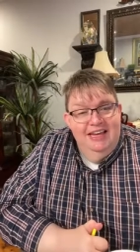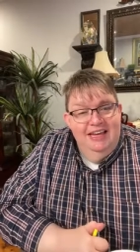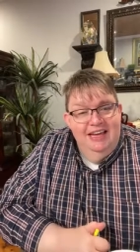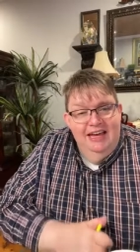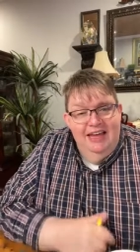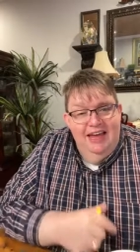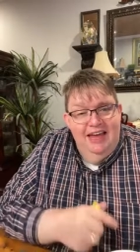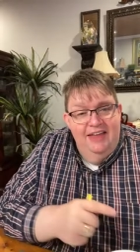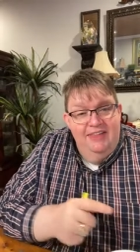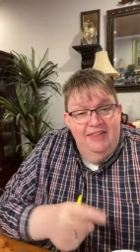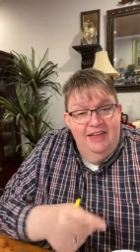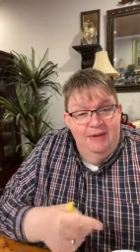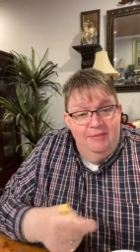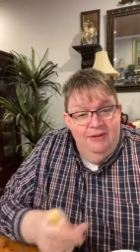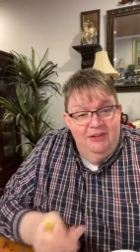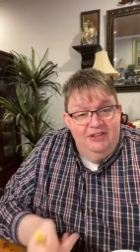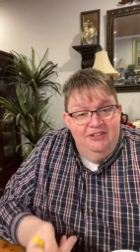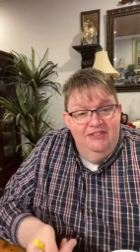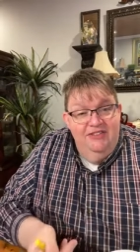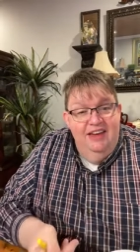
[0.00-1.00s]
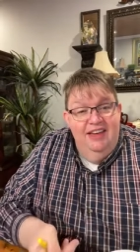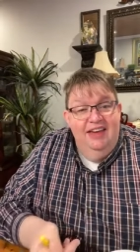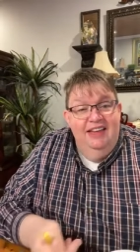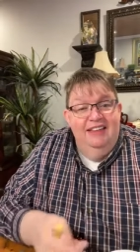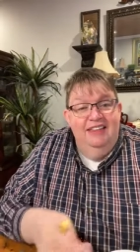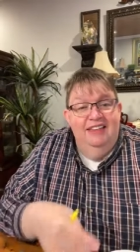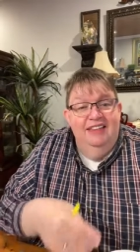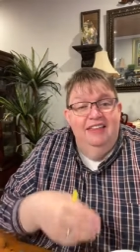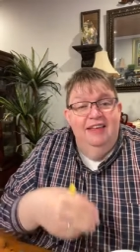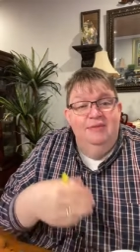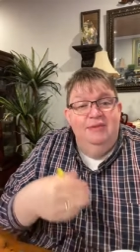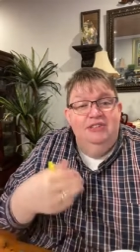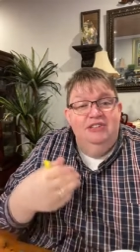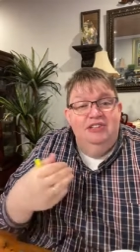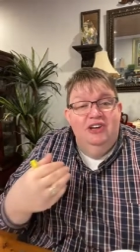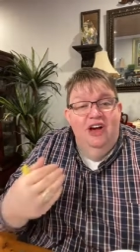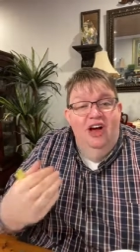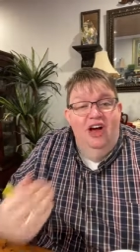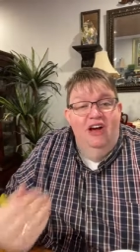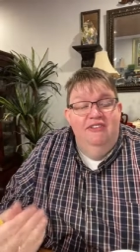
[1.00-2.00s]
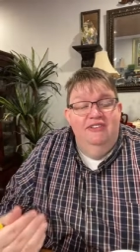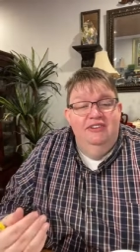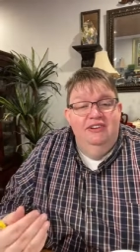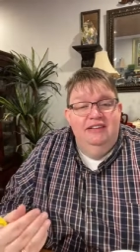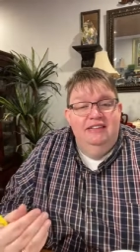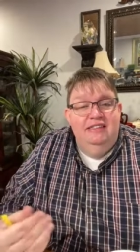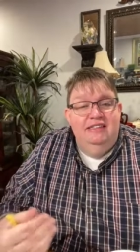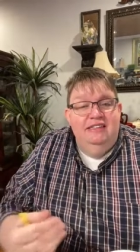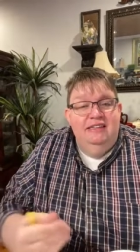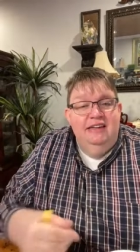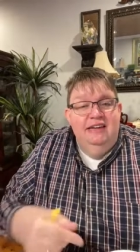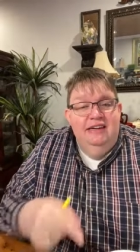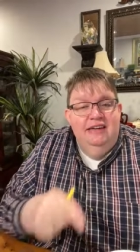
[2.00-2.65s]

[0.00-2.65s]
He had that much faith and that much confidence.